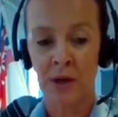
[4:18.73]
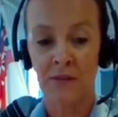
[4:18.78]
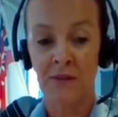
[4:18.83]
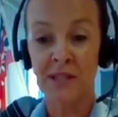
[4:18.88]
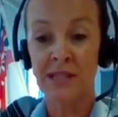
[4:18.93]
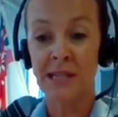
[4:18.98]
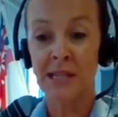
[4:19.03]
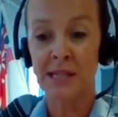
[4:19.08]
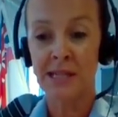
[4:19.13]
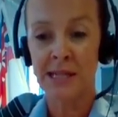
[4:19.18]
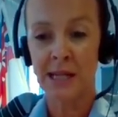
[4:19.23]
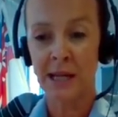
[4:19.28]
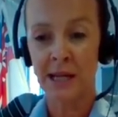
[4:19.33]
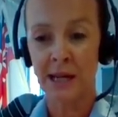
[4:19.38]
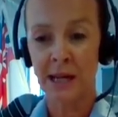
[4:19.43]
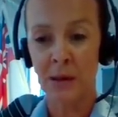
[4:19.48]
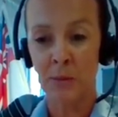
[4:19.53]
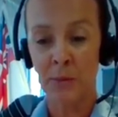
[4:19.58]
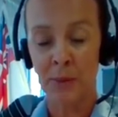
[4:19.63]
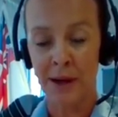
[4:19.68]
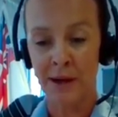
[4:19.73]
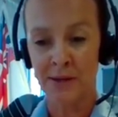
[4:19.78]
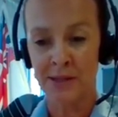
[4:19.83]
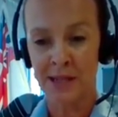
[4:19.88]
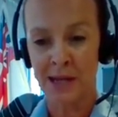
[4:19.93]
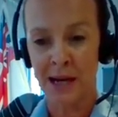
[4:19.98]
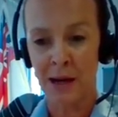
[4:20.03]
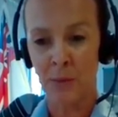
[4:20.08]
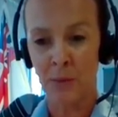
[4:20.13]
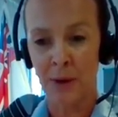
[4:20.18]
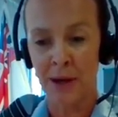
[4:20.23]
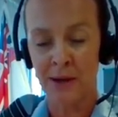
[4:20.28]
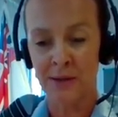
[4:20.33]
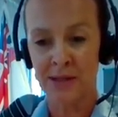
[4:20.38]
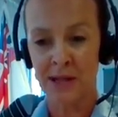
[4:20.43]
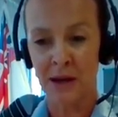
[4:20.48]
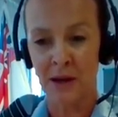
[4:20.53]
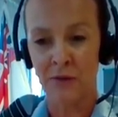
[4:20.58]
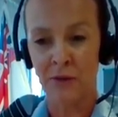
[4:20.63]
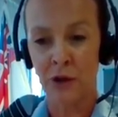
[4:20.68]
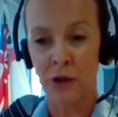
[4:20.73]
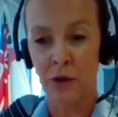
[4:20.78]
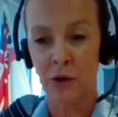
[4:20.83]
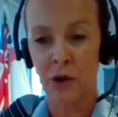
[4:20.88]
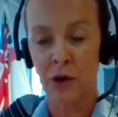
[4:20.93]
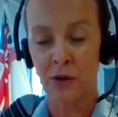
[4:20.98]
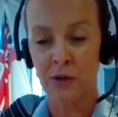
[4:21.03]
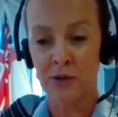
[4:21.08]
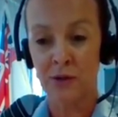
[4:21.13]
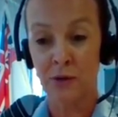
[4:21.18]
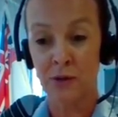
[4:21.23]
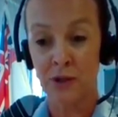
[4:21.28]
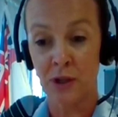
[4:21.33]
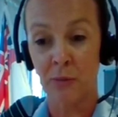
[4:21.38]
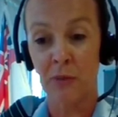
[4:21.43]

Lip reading: facilitate inbounds and outbounds out of Newcastle,